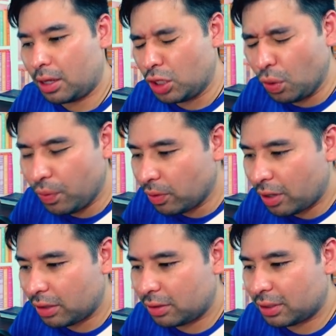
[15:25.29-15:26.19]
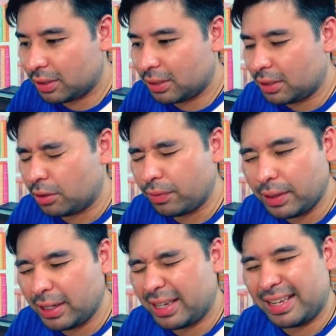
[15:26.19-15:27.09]
you will not
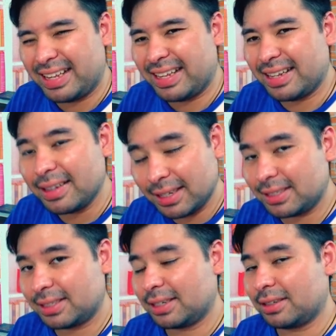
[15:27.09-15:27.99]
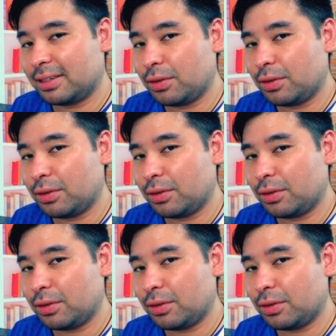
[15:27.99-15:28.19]
really listen.